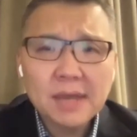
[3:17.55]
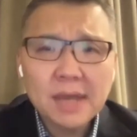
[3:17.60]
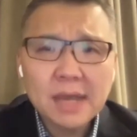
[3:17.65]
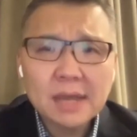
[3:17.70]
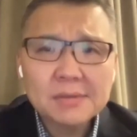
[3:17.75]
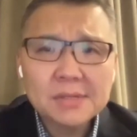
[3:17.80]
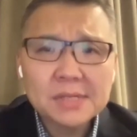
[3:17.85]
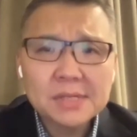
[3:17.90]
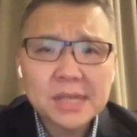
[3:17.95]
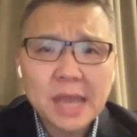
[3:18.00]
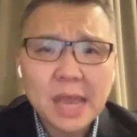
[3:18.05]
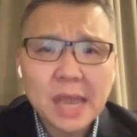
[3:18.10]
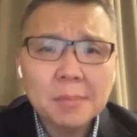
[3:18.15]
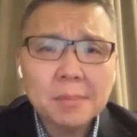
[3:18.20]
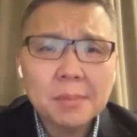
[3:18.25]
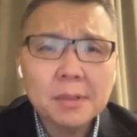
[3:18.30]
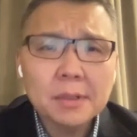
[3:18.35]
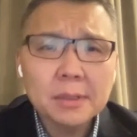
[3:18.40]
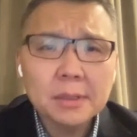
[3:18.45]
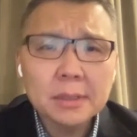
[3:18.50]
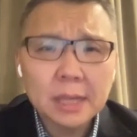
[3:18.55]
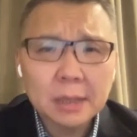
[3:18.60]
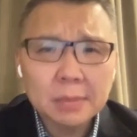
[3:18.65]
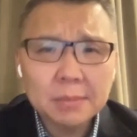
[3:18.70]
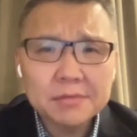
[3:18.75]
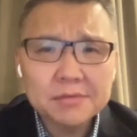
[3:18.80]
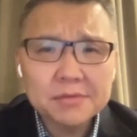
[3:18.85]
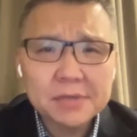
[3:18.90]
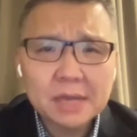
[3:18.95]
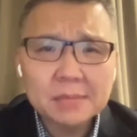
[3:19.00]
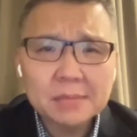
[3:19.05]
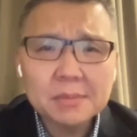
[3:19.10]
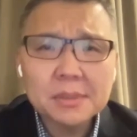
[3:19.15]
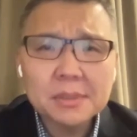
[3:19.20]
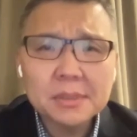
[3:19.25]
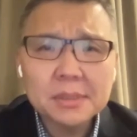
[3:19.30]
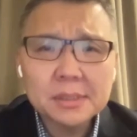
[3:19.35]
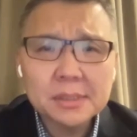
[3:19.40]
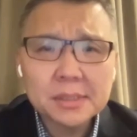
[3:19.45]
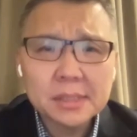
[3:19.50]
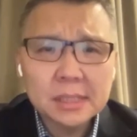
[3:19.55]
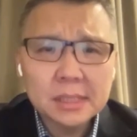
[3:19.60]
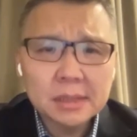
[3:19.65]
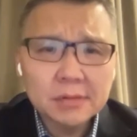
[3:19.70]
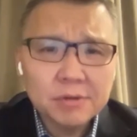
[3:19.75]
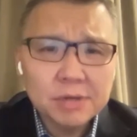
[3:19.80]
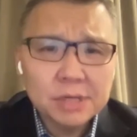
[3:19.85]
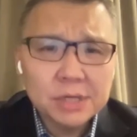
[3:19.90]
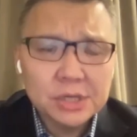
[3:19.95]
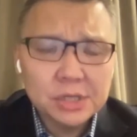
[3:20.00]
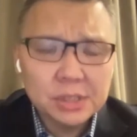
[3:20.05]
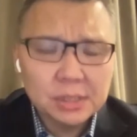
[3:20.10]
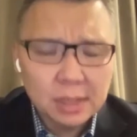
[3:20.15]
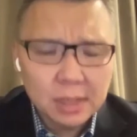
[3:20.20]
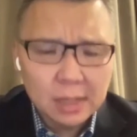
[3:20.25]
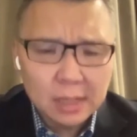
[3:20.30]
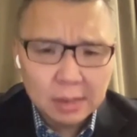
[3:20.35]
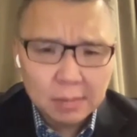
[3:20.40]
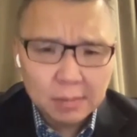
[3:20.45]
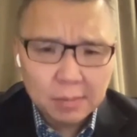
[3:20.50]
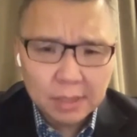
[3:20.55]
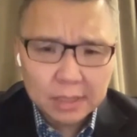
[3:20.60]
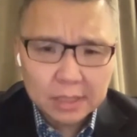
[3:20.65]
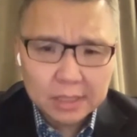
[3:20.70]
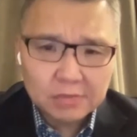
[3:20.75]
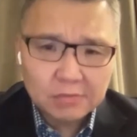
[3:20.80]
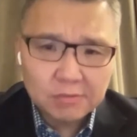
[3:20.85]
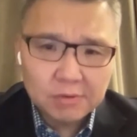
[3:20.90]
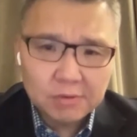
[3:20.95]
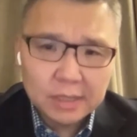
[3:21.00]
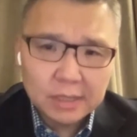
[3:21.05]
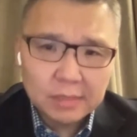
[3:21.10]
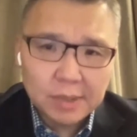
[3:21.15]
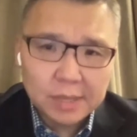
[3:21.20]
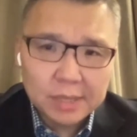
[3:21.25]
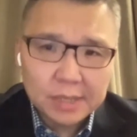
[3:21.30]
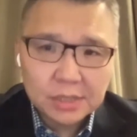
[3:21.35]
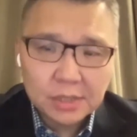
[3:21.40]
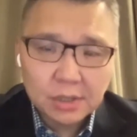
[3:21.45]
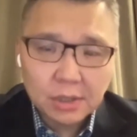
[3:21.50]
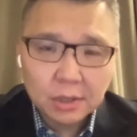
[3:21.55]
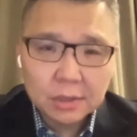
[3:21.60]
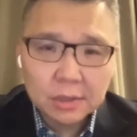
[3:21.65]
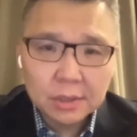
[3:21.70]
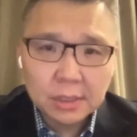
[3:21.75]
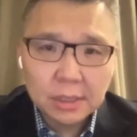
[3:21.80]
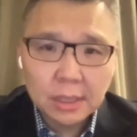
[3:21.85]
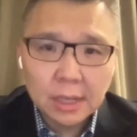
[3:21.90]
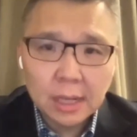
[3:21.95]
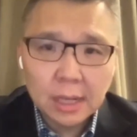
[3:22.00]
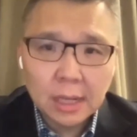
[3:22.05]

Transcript: we have sampled a couple of samples in the region, but it's really based on the